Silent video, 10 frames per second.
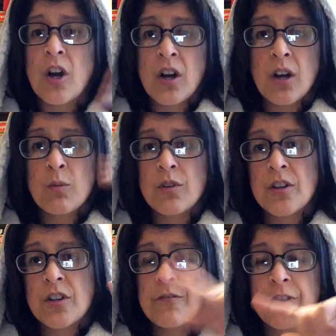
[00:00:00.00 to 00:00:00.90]

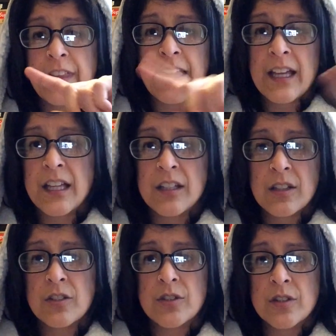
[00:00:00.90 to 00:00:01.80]
artwork for their
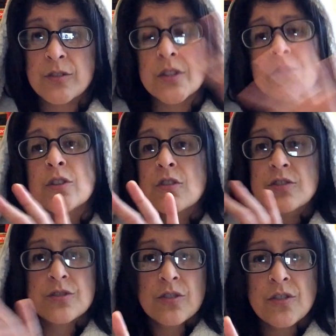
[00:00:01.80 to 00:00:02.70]
New
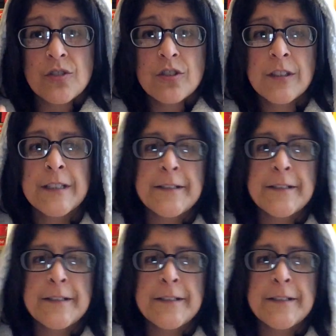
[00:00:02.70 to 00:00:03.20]
York store.